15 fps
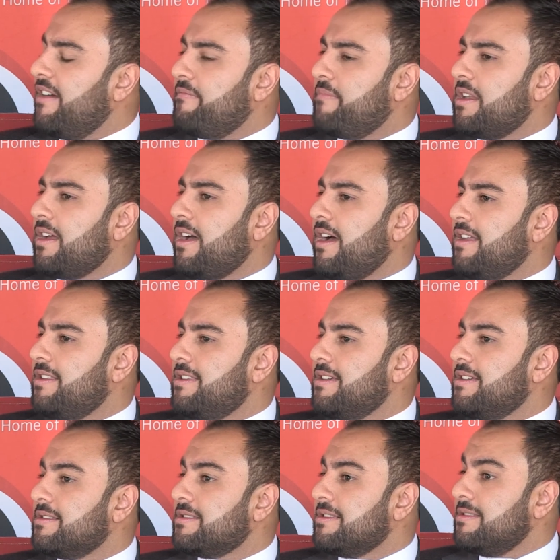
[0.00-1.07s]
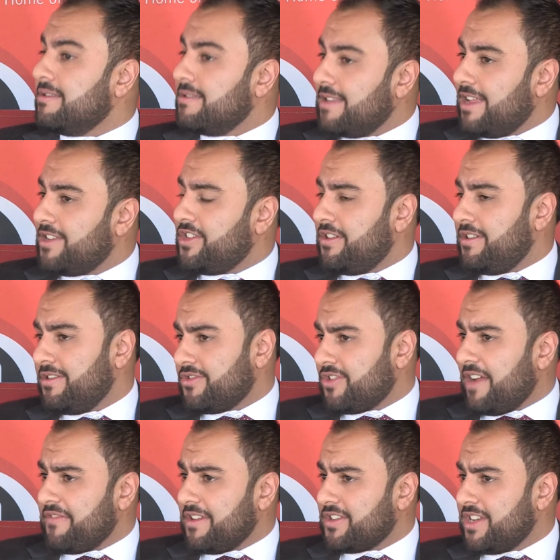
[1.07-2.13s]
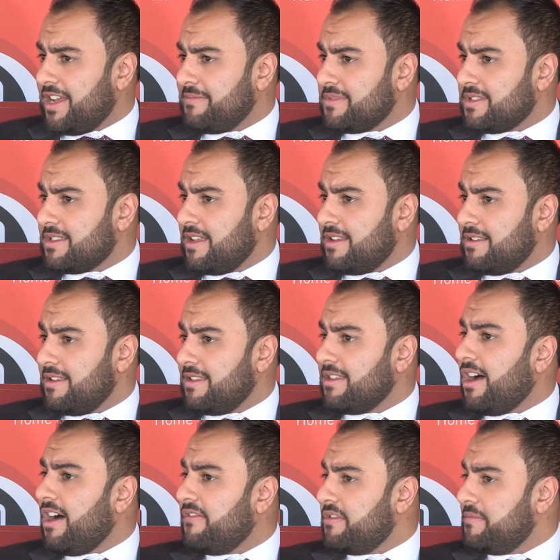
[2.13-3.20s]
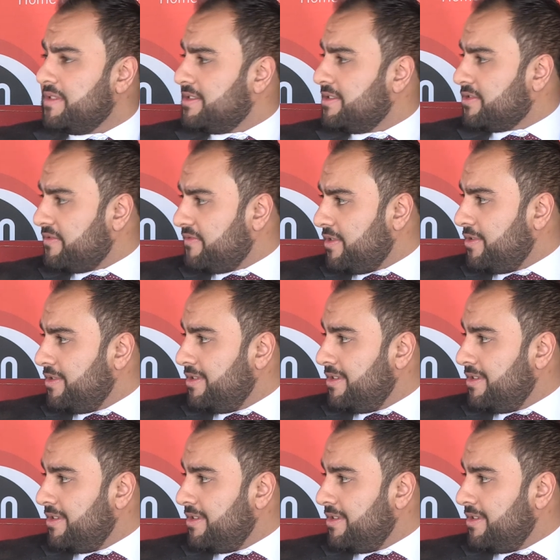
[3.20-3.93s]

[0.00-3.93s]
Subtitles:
better ideas in Nigerian traffic jams than in the Harvard Business Review.